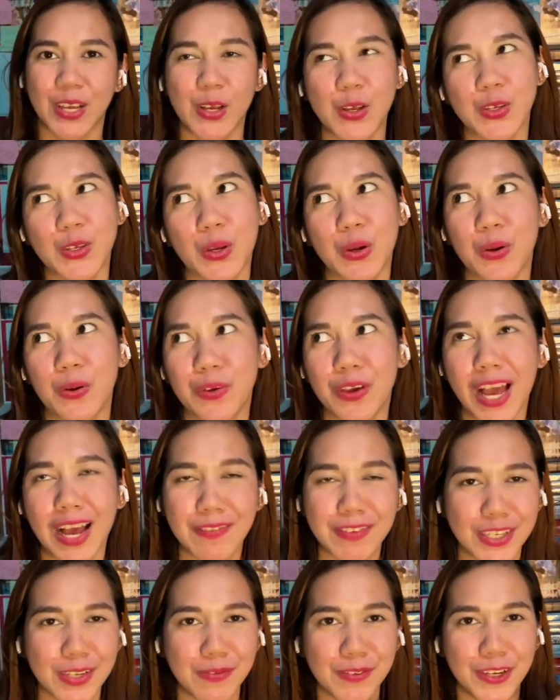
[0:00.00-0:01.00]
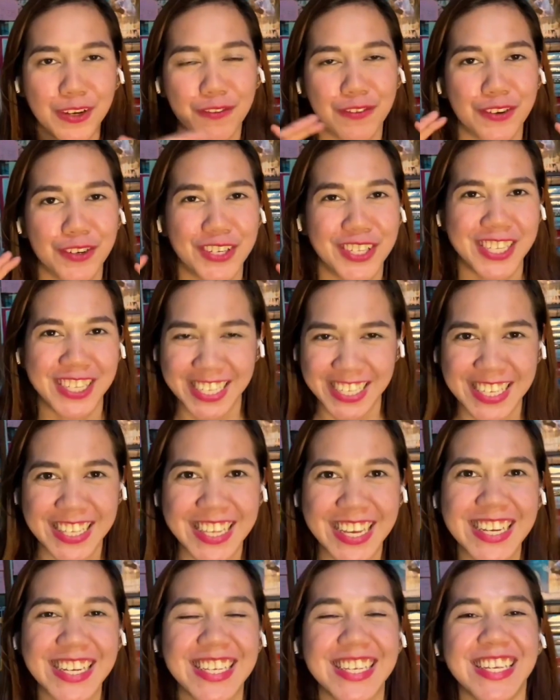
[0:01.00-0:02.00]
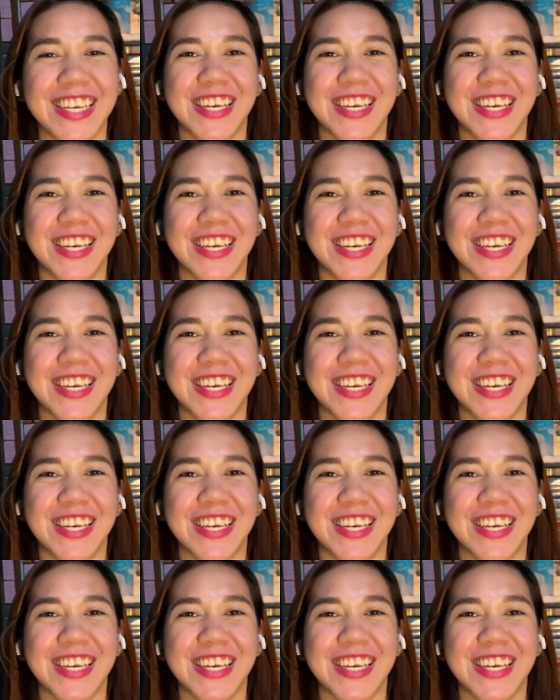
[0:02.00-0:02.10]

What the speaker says: So you have subject for statistics.